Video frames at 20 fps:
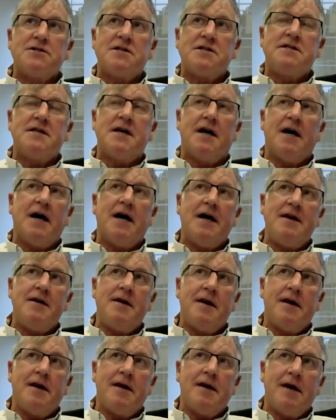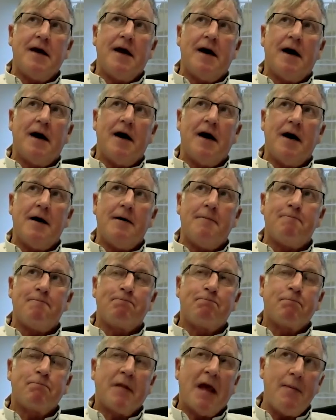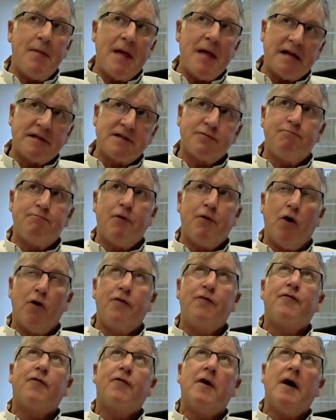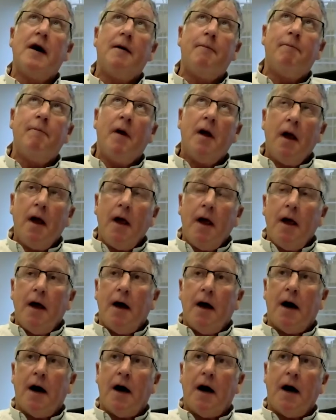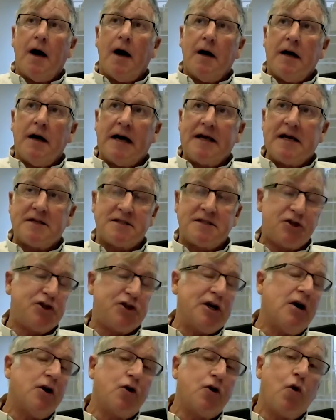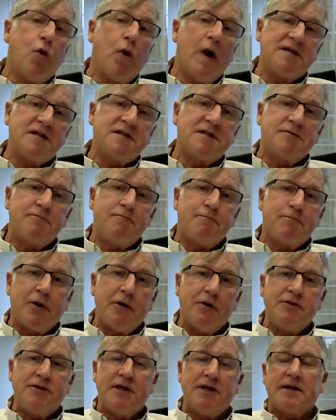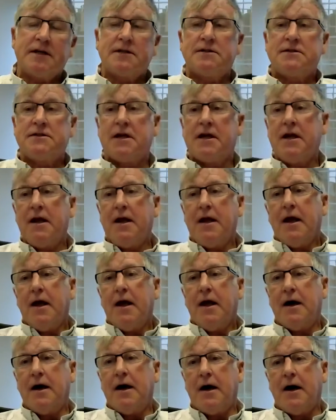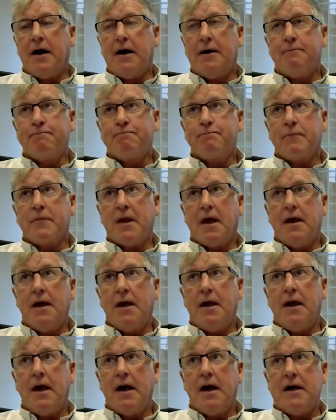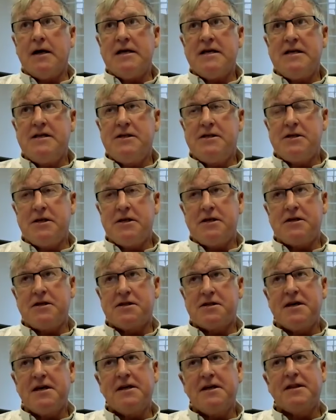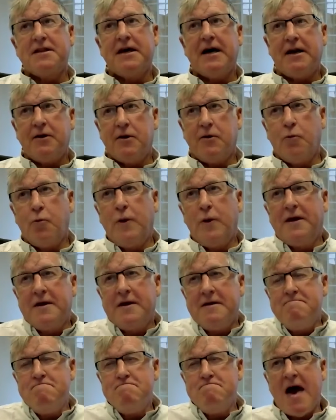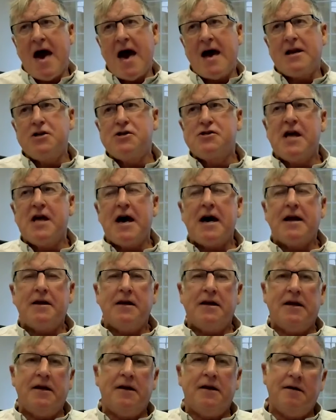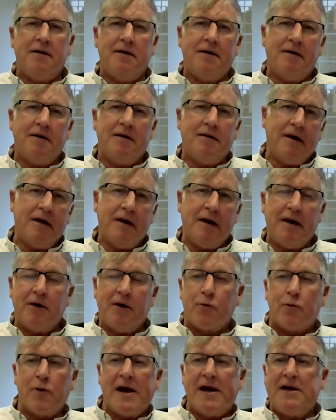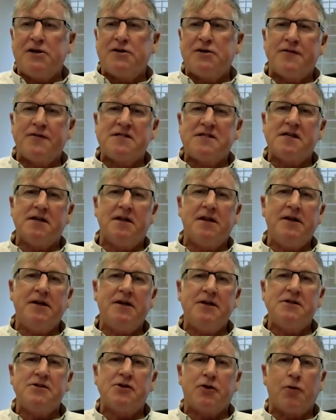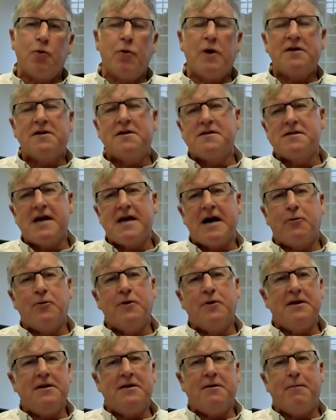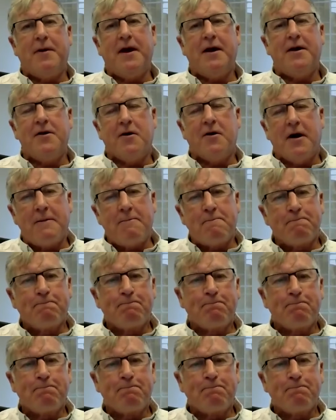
a ton, and that's both from, I guess, Shell Quest project, do you think that we can manage that in a range of facilities, or what does that really depend on?